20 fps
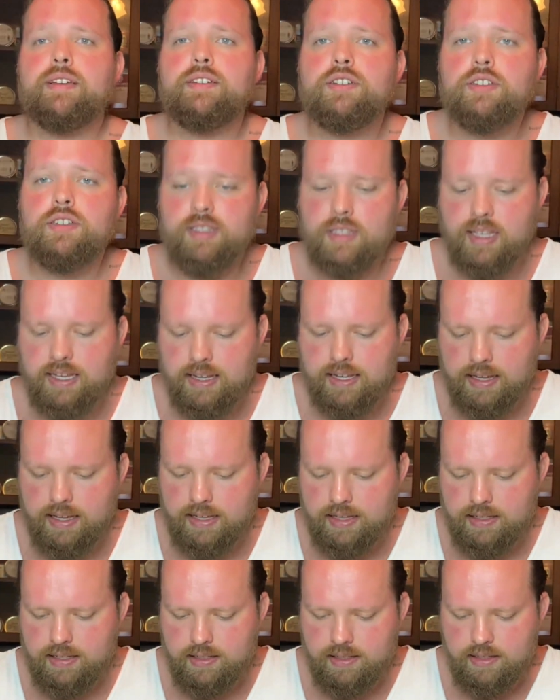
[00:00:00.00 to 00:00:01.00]
good thing
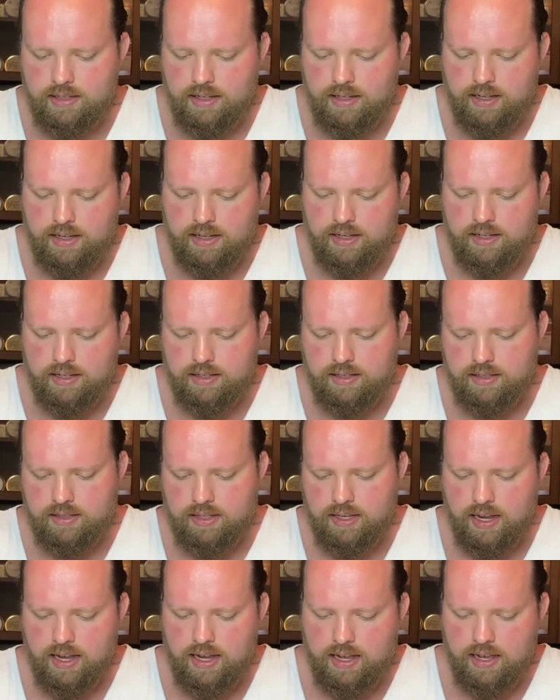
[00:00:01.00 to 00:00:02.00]
is, as
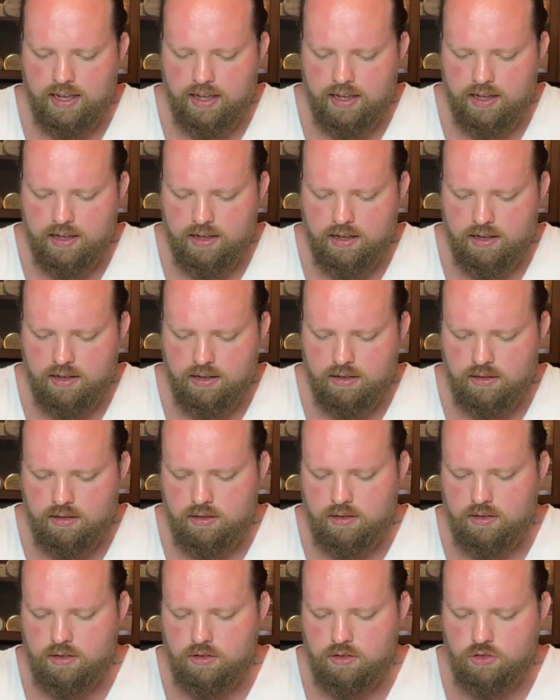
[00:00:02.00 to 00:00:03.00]
I uh,
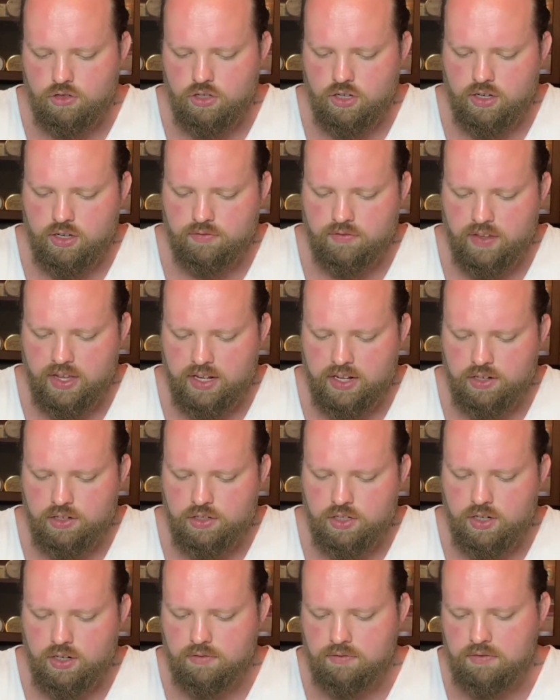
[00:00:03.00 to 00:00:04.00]
took
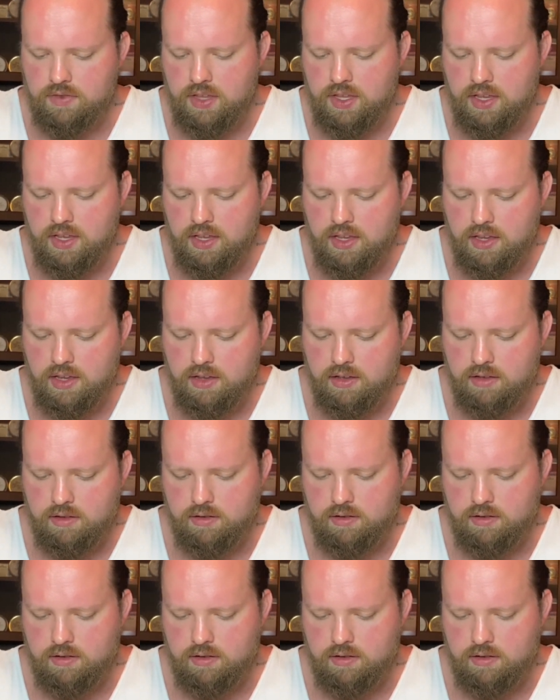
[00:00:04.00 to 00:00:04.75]
advantage of the